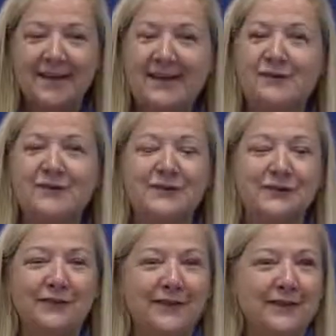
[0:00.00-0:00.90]
it's
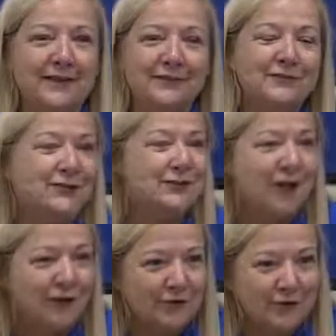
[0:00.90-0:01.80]
usually
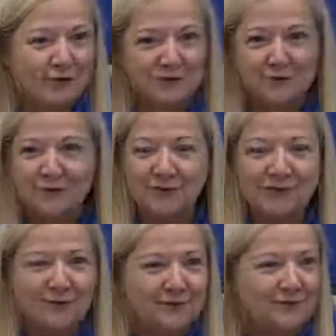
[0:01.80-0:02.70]
$2
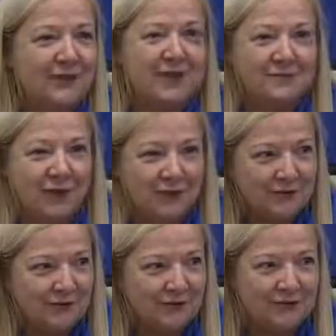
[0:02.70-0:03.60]
or
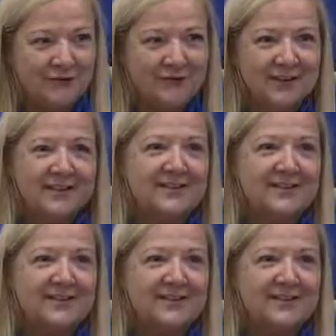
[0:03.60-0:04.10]
$5